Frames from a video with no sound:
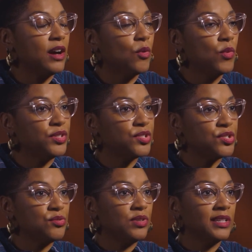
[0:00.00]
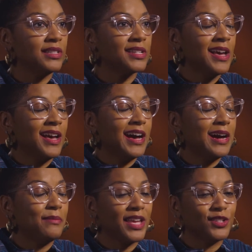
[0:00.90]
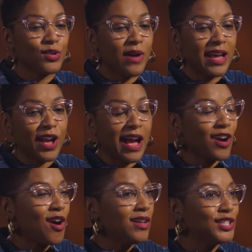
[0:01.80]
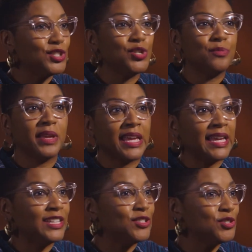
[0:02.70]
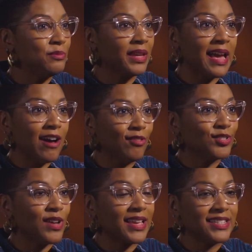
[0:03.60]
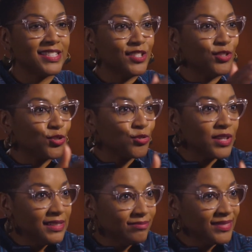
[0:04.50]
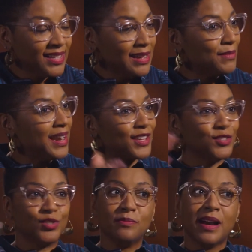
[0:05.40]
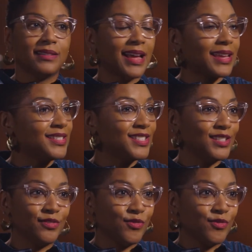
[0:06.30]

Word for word: uh, with students. Um, and so I, I call it zooming in and zooming out. So I can see the tree but I can zoom out and I can see the